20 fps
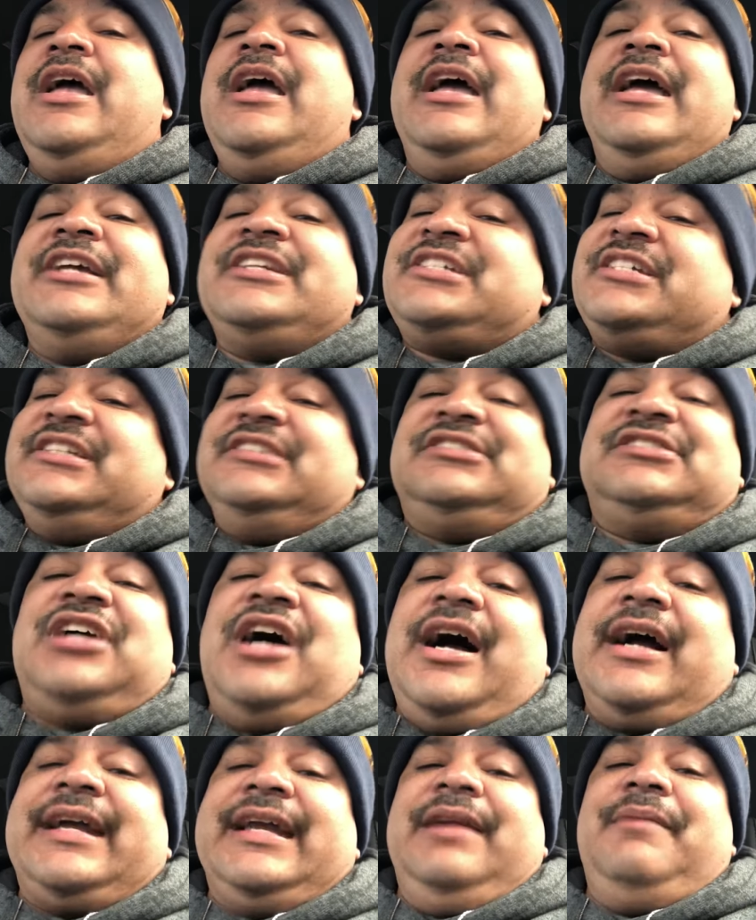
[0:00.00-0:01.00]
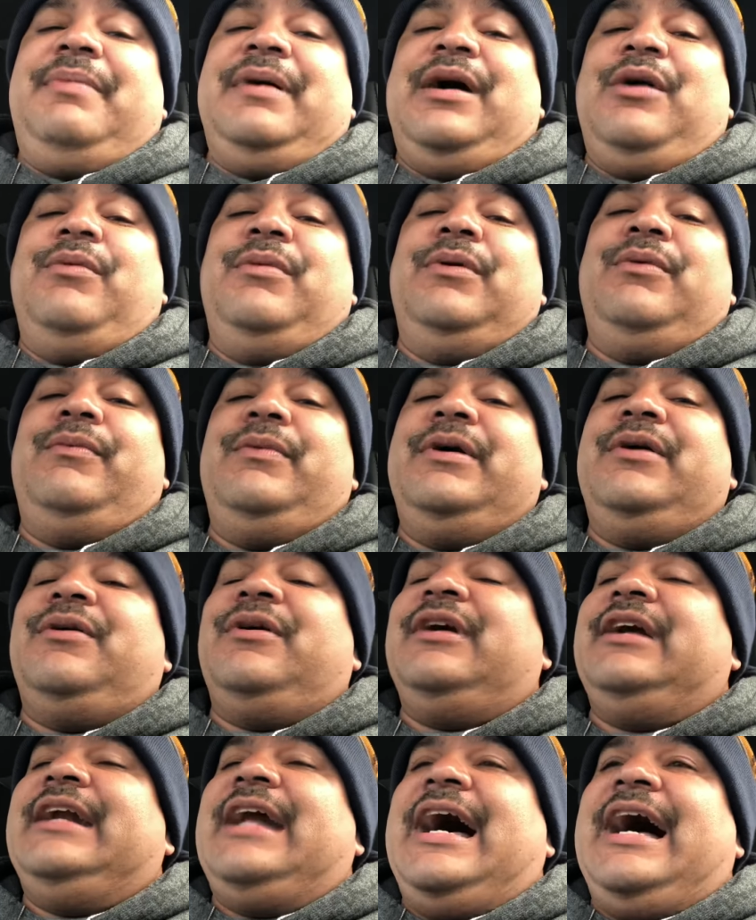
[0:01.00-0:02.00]
And she's talking about when we
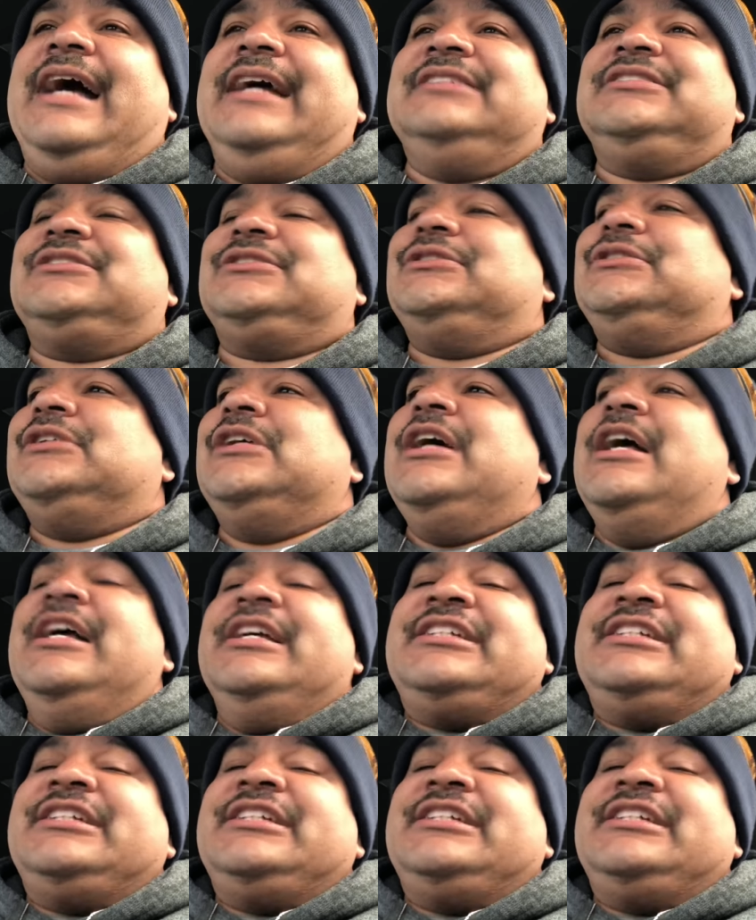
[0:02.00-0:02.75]
were in high school.